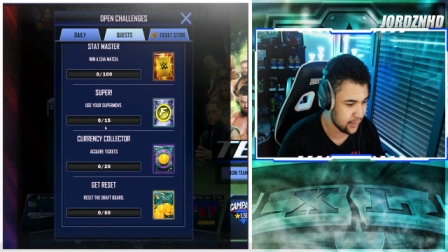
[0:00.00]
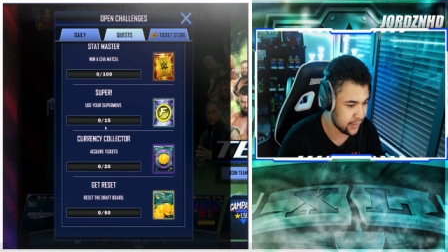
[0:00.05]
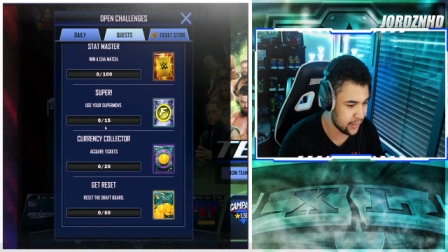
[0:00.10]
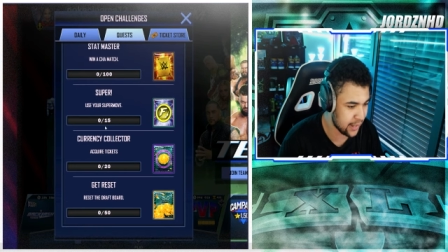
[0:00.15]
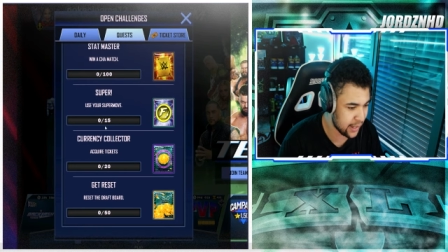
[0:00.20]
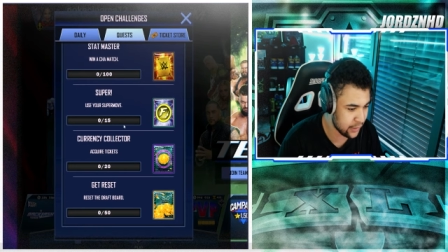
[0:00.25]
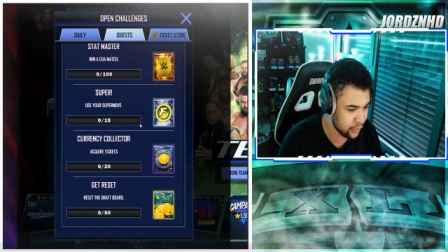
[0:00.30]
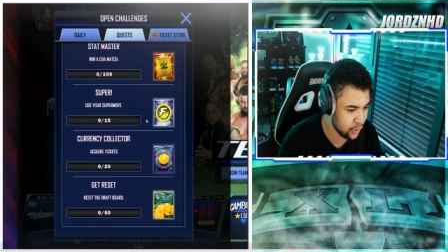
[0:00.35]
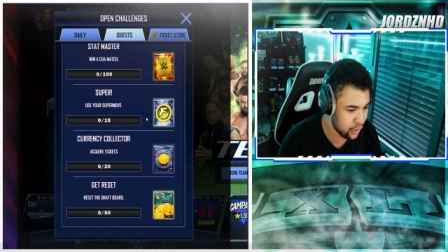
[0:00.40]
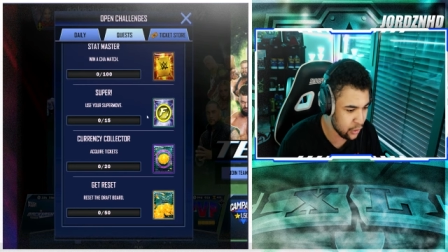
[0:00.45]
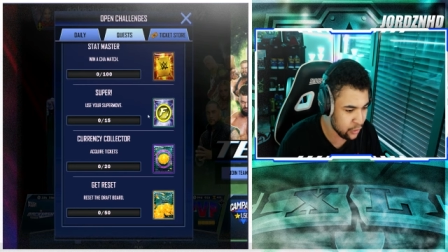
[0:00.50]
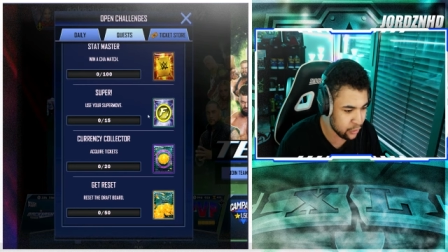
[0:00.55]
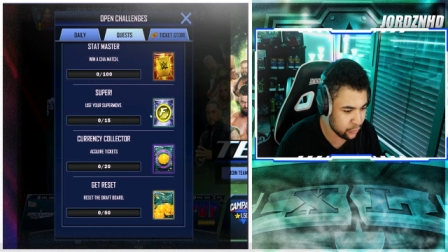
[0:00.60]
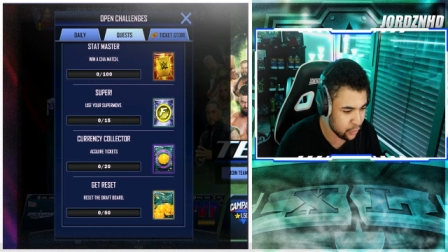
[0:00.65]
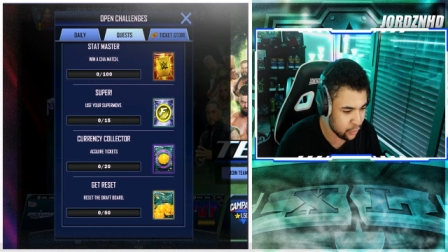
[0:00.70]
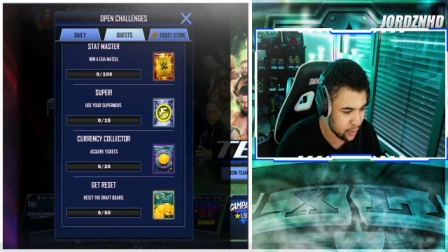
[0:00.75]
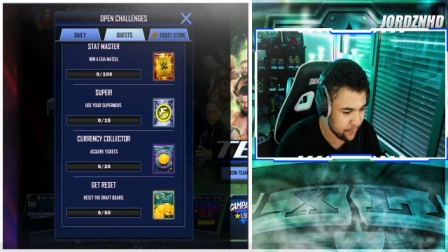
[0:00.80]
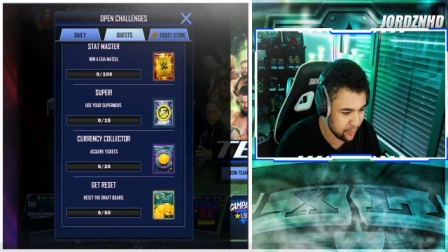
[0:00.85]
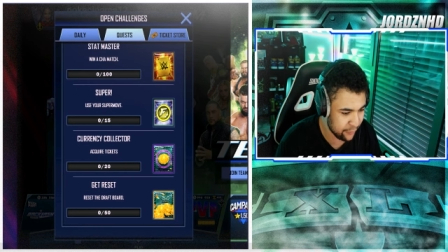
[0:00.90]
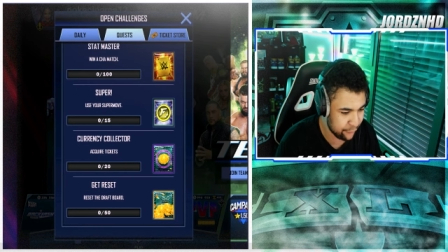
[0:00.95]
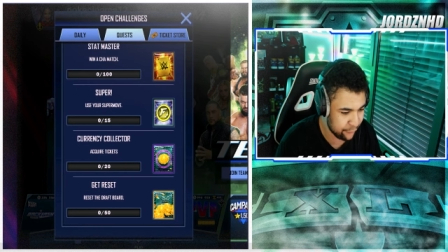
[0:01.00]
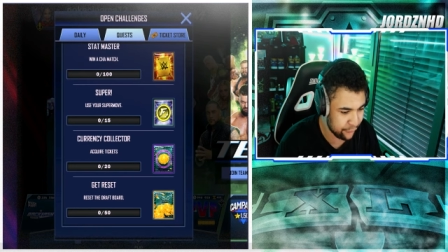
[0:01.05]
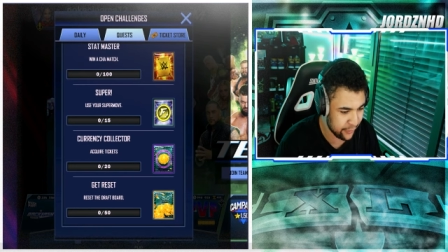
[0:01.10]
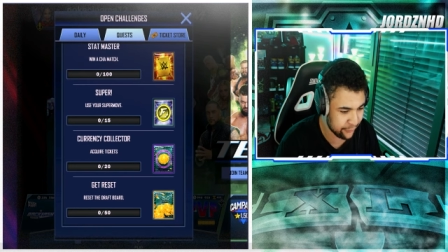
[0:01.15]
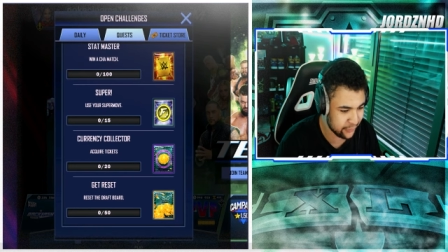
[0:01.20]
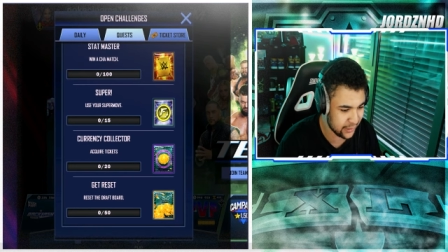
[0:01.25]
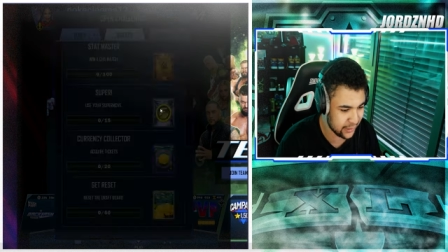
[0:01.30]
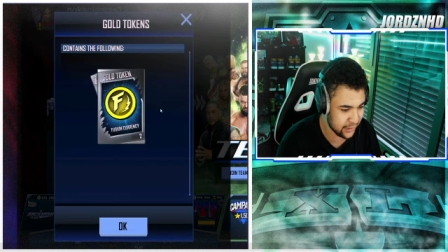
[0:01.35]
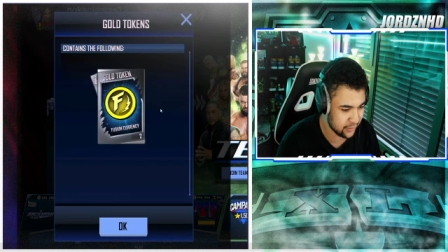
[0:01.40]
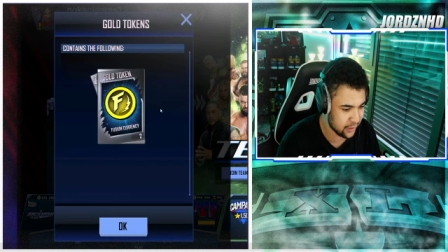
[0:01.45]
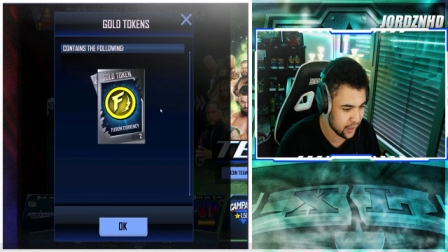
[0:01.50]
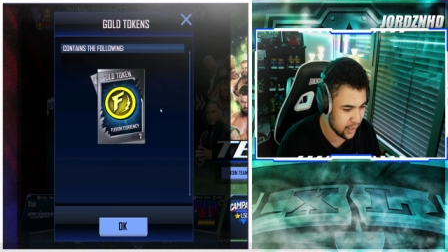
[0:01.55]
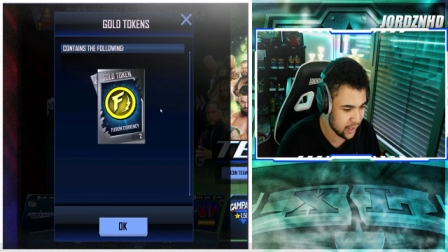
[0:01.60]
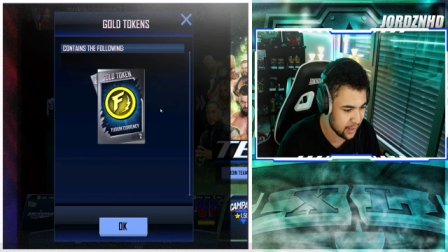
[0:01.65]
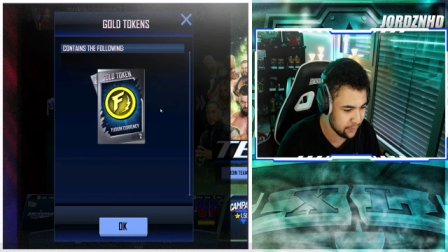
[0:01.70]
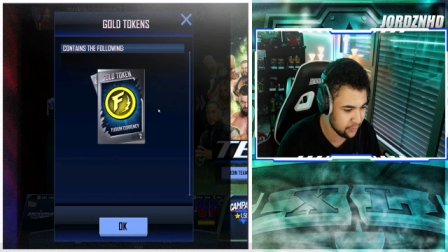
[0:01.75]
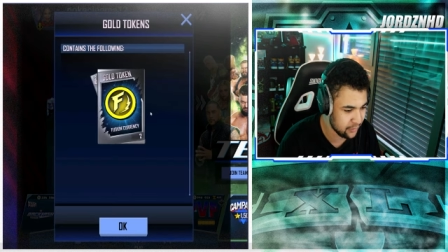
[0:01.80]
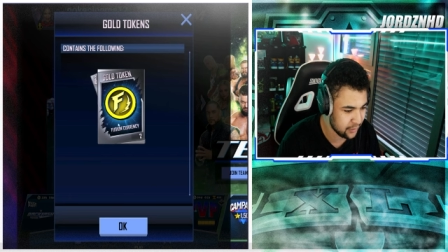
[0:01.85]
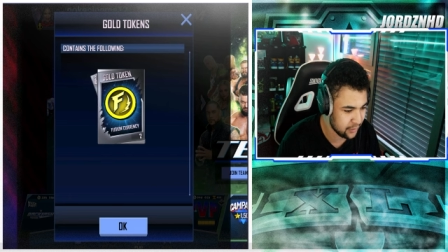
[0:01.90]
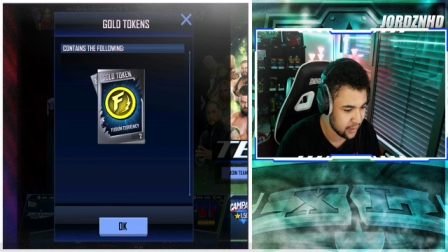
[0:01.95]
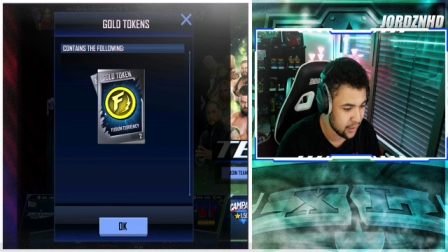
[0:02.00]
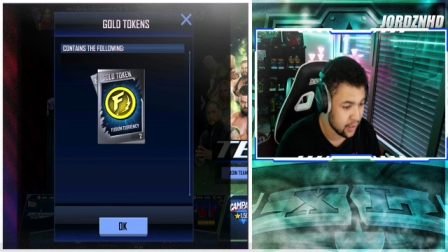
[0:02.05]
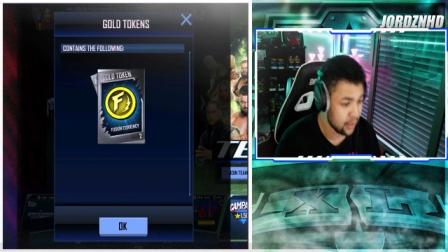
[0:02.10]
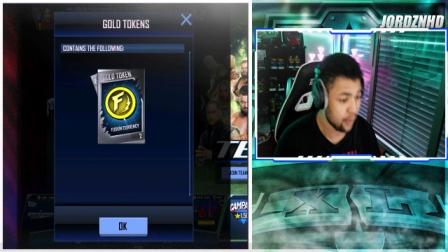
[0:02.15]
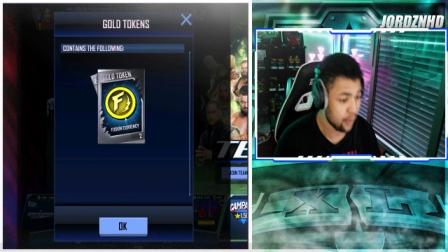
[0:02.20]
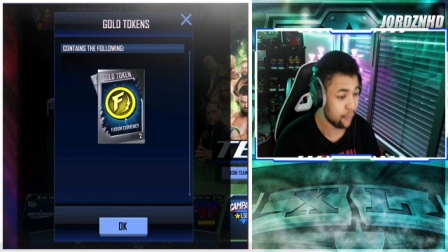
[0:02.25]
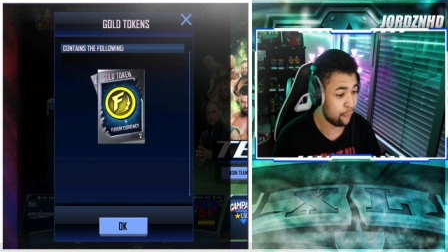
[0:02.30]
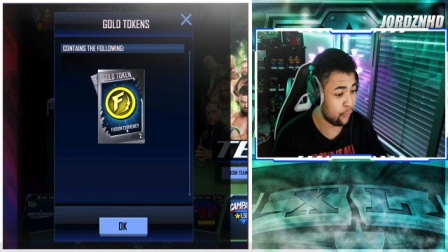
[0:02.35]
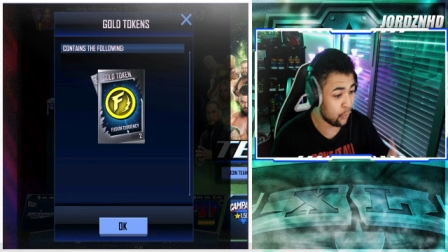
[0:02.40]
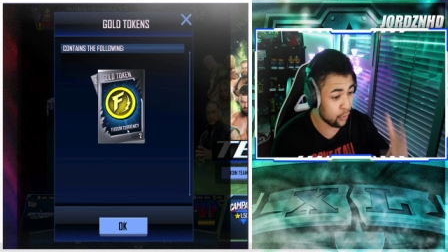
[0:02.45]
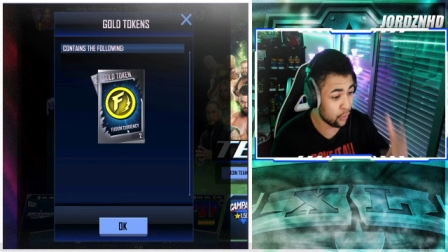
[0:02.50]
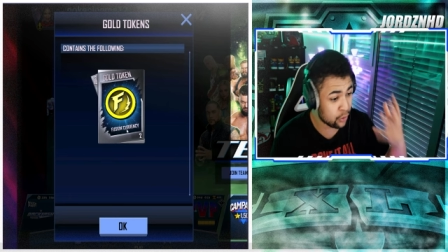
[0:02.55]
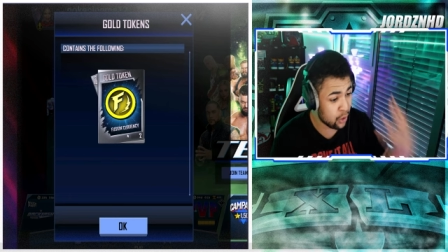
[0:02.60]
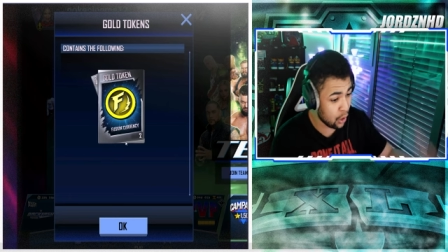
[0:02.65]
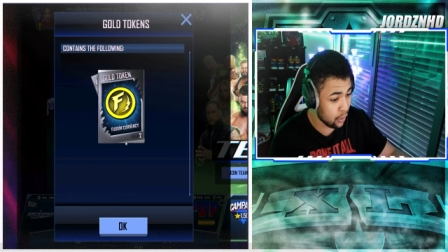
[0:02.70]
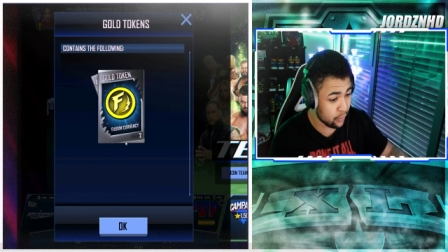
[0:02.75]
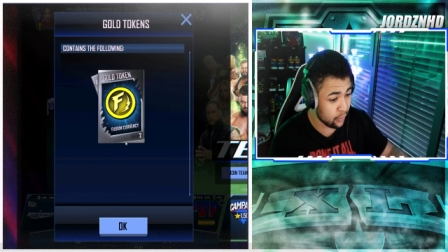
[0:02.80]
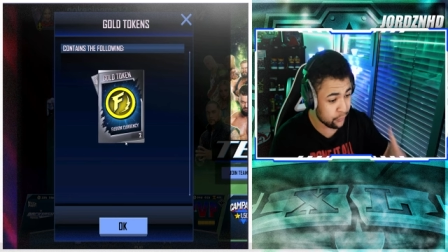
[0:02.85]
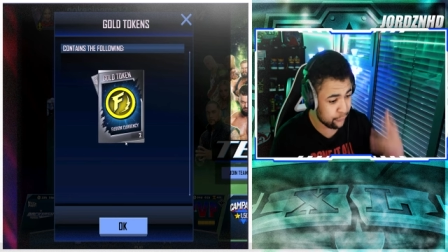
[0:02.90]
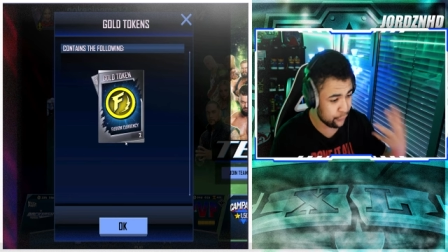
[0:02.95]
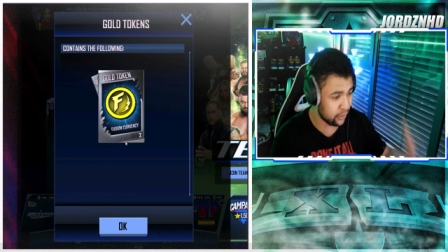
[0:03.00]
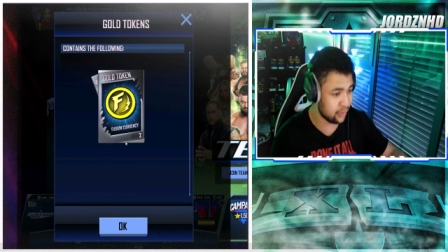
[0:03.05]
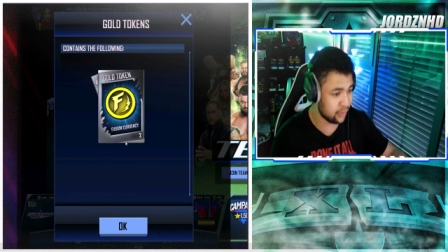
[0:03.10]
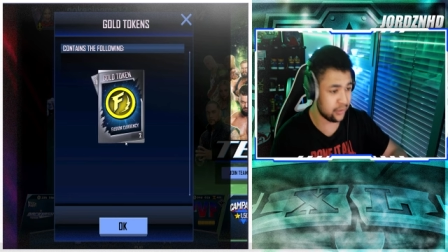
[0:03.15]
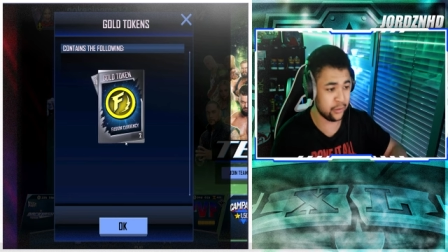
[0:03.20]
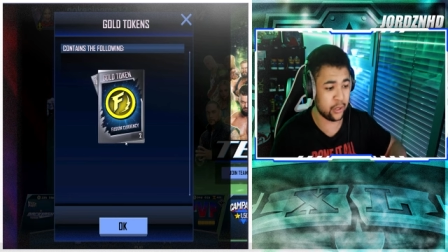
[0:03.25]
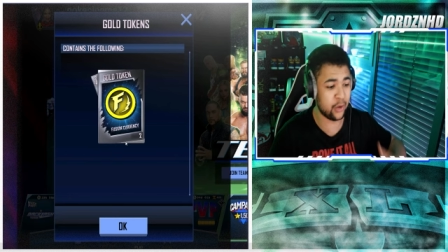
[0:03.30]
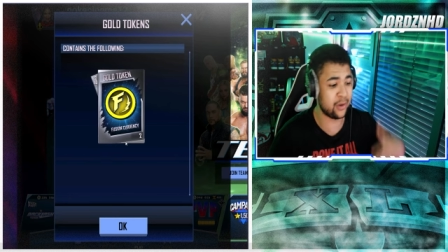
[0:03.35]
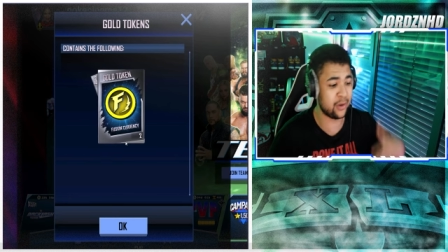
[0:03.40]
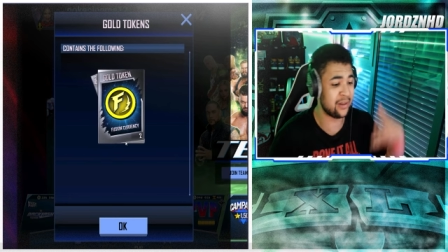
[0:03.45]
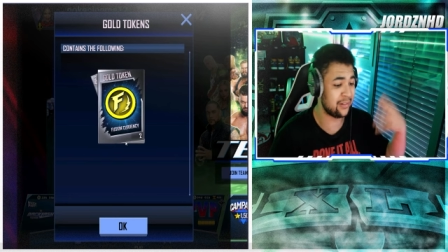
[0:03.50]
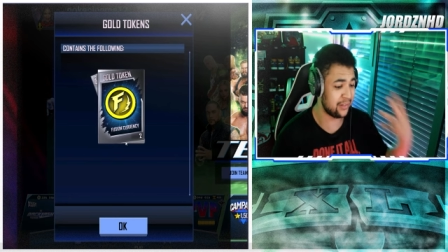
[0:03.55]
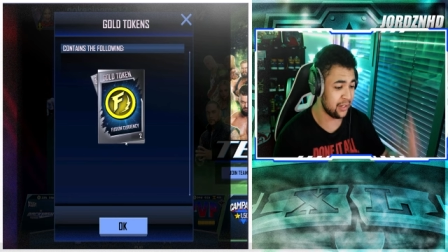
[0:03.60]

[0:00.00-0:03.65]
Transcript: Then you just hit me 15 times for gold fusion tokens.